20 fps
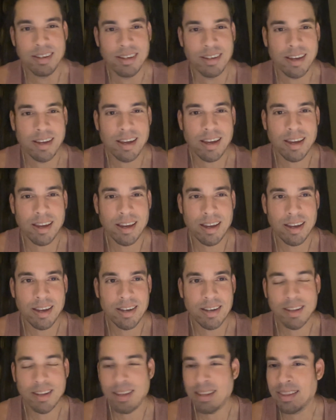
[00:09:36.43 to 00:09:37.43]

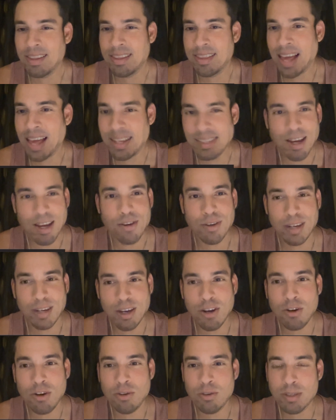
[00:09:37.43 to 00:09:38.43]
And that's how it
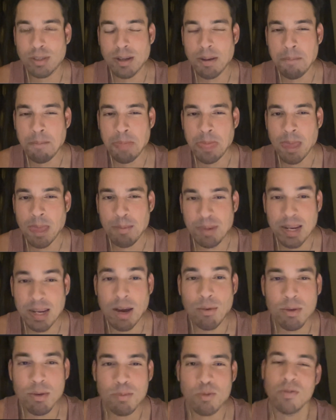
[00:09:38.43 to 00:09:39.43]
goes. But
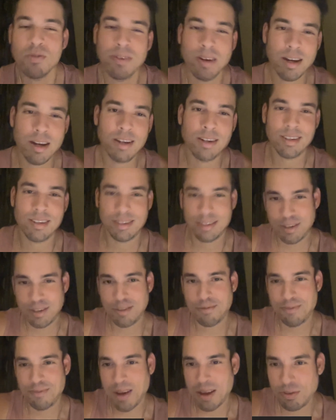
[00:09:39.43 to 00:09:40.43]
now we move on to the
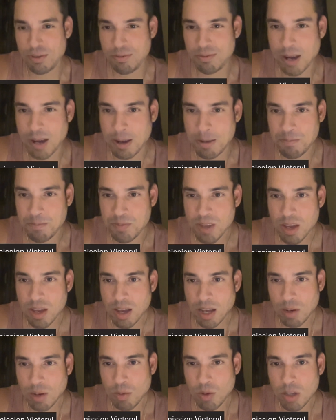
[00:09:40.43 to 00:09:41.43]
final fight.
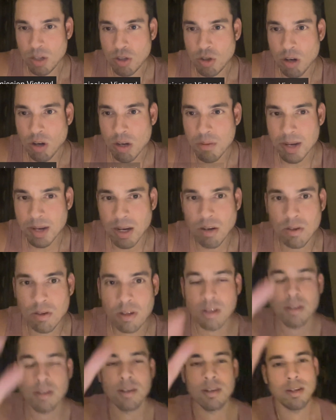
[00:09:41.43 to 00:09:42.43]
And I want to talk about
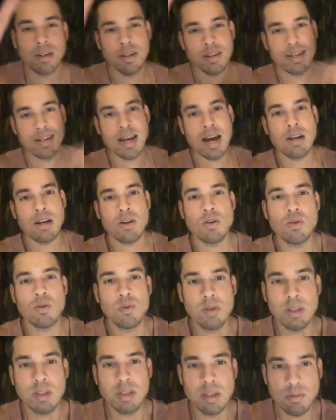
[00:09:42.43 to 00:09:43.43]
not
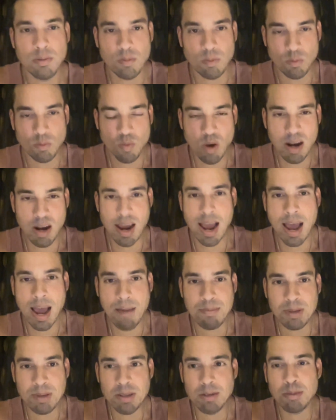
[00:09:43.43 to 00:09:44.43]
only what
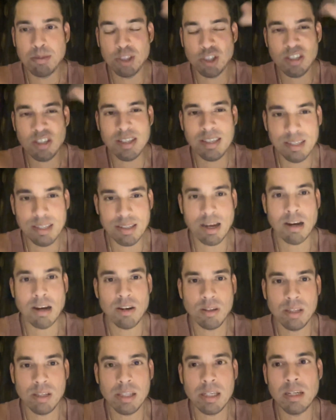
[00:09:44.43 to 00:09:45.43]
happened, but just the
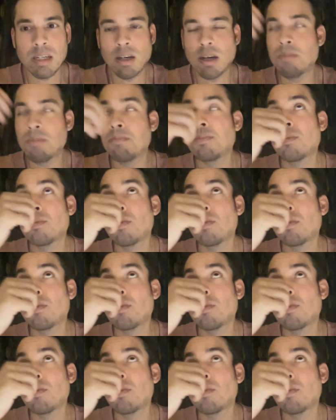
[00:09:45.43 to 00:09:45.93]
entire lead up,